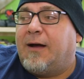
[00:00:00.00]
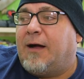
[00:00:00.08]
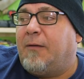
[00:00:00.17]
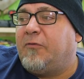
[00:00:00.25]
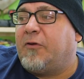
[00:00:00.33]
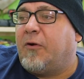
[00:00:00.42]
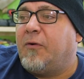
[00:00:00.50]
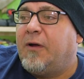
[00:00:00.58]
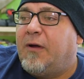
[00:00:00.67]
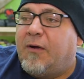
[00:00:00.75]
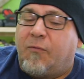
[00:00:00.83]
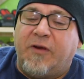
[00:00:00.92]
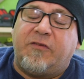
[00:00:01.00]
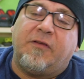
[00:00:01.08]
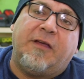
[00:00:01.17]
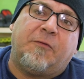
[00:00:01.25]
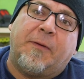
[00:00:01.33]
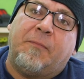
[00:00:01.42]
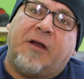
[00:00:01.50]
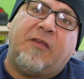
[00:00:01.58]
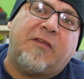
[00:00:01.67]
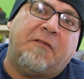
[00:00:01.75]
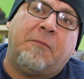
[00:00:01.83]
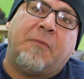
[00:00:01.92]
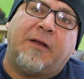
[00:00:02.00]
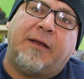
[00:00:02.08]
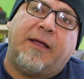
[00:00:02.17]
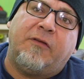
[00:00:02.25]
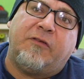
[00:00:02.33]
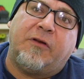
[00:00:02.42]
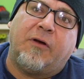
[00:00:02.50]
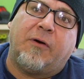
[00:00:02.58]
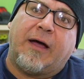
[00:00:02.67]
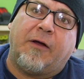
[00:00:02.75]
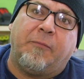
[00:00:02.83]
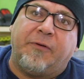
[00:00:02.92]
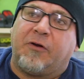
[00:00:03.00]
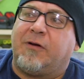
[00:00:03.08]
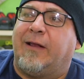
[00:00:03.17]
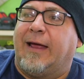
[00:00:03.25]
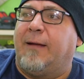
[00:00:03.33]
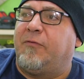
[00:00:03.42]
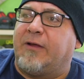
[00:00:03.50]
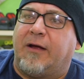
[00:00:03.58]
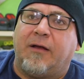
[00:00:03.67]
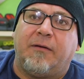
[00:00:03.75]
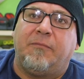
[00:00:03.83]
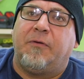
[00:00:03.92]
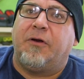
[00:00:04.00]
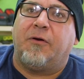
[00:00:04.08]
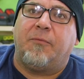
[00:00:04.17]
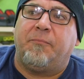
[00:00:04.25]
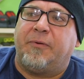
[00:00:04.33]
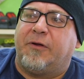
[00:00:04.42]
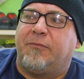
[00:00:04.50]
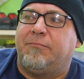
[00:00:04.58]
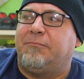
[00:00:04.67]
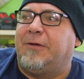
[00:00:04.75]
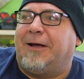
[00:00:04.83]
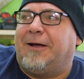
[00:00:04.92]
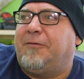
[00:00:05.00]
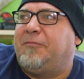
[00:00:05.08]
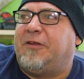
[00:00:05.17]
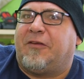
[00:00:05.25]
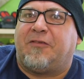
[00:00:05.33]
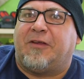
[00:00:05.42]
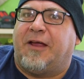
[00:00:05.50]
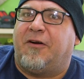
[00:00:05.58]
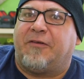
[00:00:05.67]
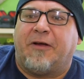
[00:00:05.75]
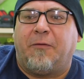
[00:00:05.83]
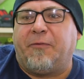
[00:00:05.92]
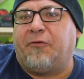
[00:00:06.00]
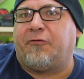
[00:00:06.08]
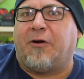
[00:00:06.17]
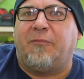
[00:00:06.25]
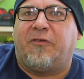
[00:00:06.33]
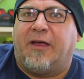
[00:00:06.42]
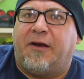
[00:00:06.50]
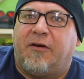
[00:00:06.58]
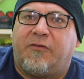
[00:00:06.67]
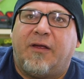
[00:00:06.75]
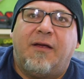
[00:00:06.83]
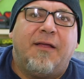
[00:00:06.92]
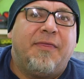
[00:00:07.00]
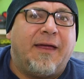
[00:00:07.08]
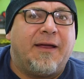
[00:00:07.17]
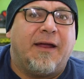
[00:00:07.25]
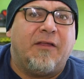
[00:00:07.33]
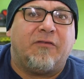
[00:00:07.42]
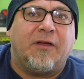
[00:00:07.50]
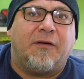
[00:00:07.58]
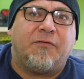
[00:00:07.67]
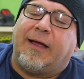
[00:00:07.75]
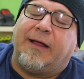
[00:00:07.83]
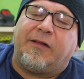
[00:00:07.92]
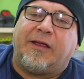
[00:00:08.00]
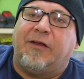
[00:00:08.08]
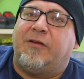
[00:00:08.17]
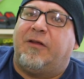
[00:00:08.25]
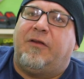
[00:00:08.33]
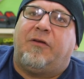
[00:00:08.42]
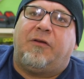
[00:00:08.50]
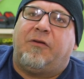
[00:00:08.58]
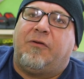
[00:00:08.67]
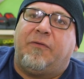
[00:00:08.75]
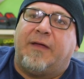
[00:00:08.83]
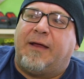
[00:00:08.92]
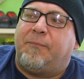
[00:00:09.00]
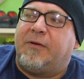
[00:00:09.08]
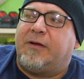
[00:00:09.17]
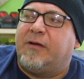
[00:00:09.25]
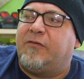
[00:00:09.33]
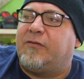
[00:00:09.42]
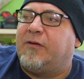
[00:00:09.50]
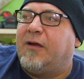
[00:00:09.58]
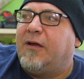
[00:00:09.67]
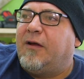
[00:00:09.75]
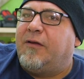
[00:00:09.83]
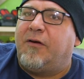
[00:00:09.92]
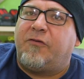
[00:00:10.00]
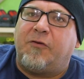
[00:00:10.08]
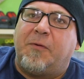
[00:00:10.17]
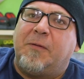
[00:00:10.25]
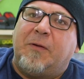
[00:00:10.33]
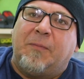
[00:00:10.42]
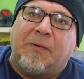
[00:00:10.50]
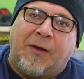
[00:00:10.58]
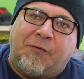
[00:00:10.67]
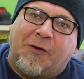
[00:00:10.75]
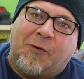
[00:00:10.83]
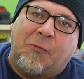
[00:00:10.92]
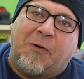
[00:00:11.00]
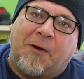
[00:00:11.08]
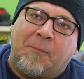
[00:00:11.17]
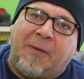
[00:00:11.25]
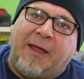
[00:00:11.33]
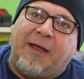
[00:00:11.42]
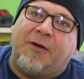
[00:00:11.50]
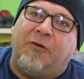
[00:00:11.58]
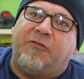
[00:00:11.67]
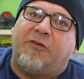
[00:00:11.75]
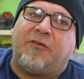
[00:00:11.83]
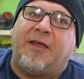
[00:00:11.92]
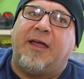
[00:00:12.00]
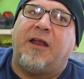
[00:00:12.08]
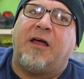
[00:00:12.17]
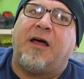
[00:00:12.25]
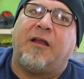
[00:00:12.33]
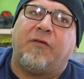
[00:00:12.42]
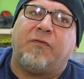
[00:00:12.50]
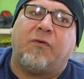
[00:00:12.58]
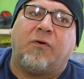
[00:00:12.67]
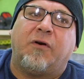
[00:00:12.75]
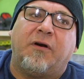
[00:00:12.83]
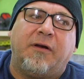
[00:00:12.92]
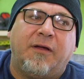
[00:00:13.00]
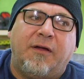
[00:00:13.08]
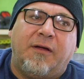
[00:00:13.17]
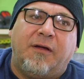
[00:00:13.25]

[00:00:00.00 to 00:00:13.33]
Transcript: Um, so recently it's been Money Saving Mondays, you know, how to build clamps, how to, you know, build uh, disc sanders, how to build drum sanders, that kind of stuff. I'll continue to do that because there's so many people out there who want to make, who just cannot afford